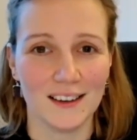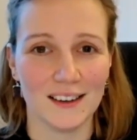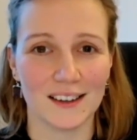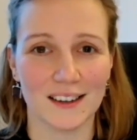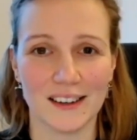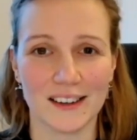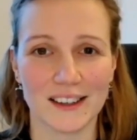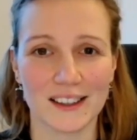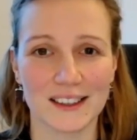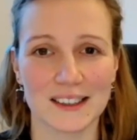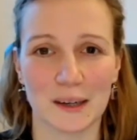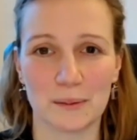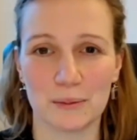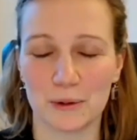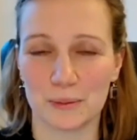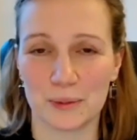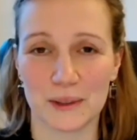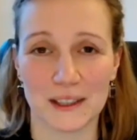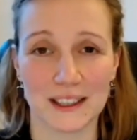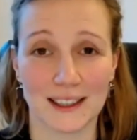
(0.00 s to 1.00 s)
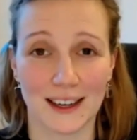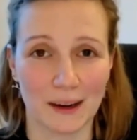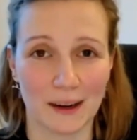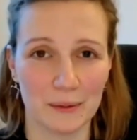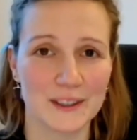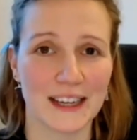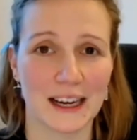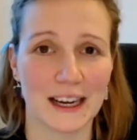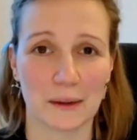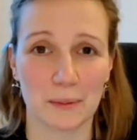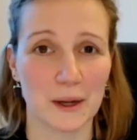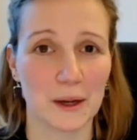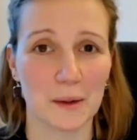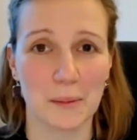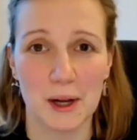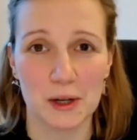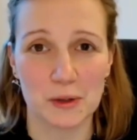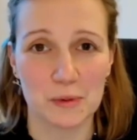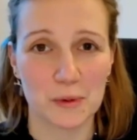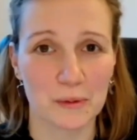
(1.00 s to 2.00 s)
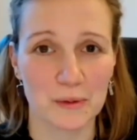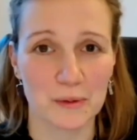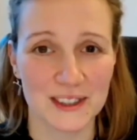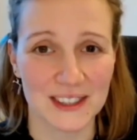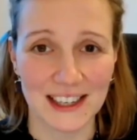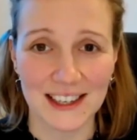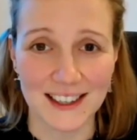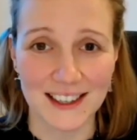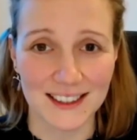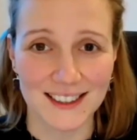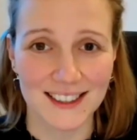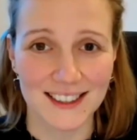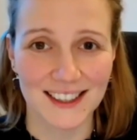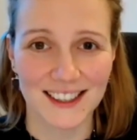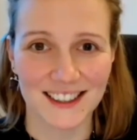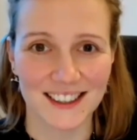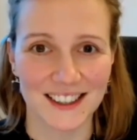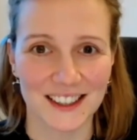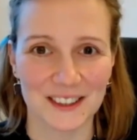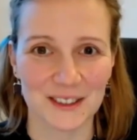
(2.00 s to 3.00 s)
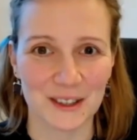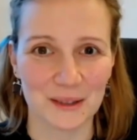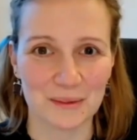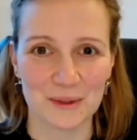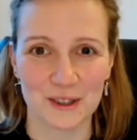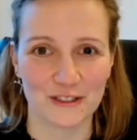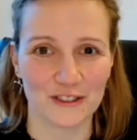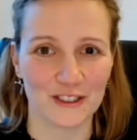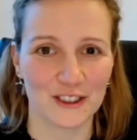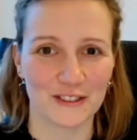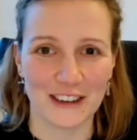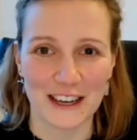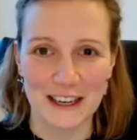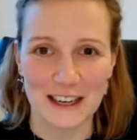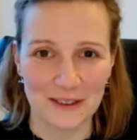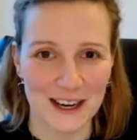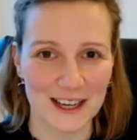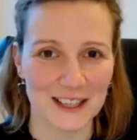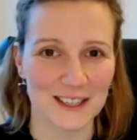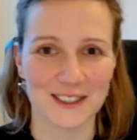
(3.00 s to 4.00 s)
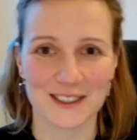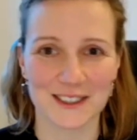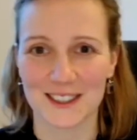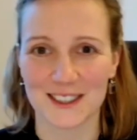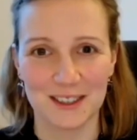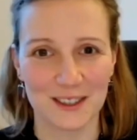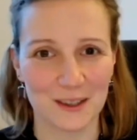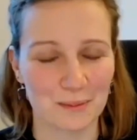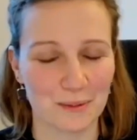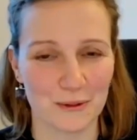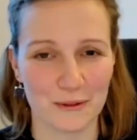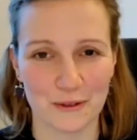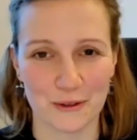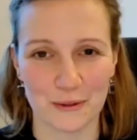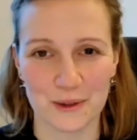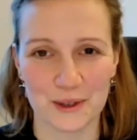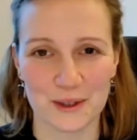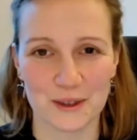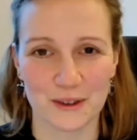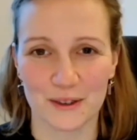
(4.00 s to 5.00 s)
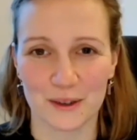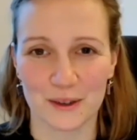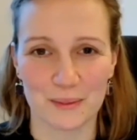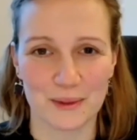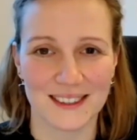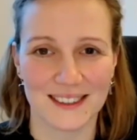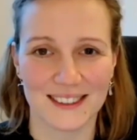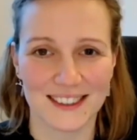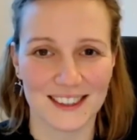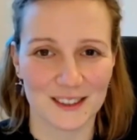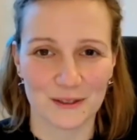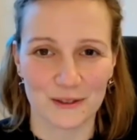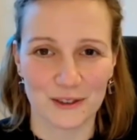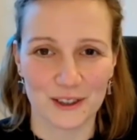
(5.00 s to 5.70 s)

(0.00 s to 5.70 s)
An example being climate tech being much more resilient in terms of the valuations and the performance of the businesses,